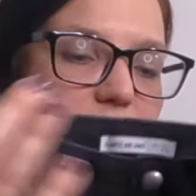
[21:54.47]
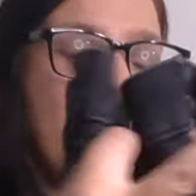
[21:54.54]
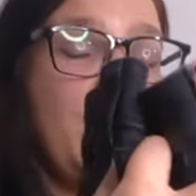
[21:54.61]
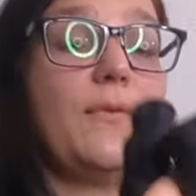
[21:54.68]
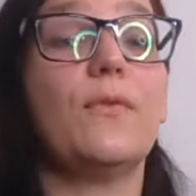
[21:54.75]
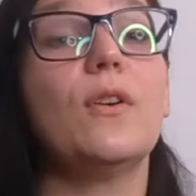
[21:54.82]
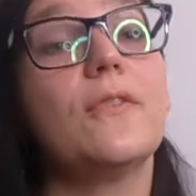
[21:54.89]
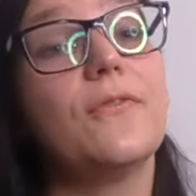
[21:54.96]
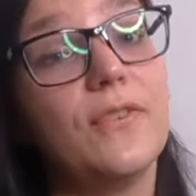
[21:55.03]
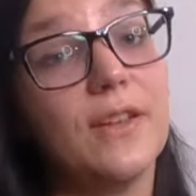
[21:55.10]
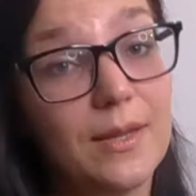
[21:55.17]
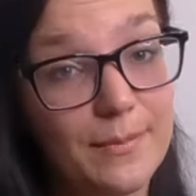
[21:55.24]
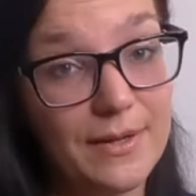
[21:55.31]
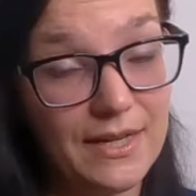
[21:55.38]
before
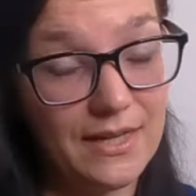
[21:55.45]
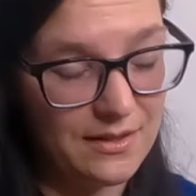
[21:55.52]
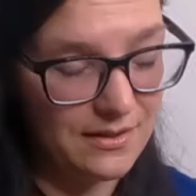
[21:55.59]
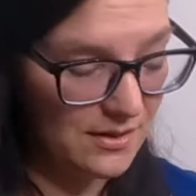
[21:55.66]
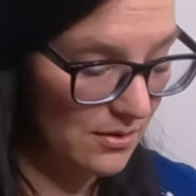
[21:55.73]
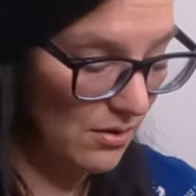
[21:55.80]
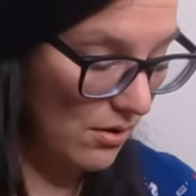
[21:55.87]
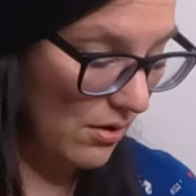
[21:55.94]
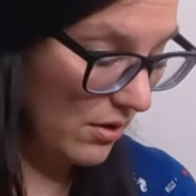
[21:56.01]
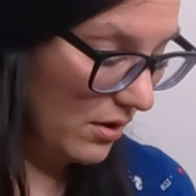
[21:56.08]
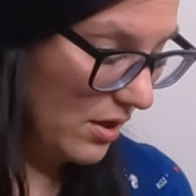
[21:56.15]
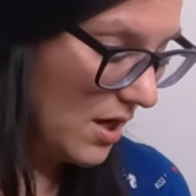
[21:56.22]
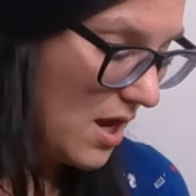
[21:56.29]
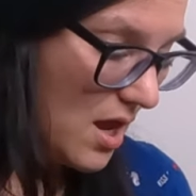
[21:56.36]
filming this
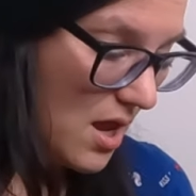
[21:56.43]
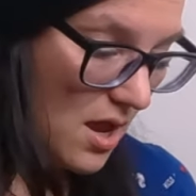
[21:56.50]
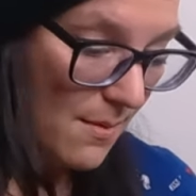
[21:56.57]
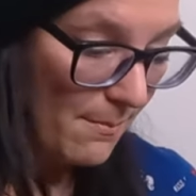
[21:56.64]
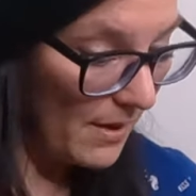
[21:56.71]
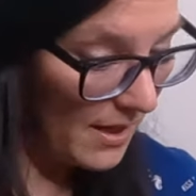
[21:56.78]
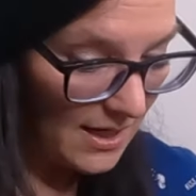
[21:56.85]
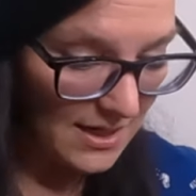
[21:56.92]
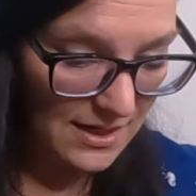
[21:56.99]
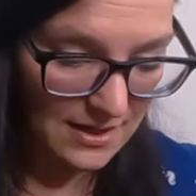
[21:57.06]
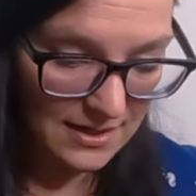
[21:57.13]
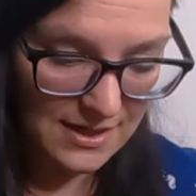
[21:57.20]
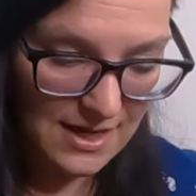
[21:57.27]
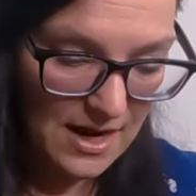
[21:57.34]
haul, but I didn't.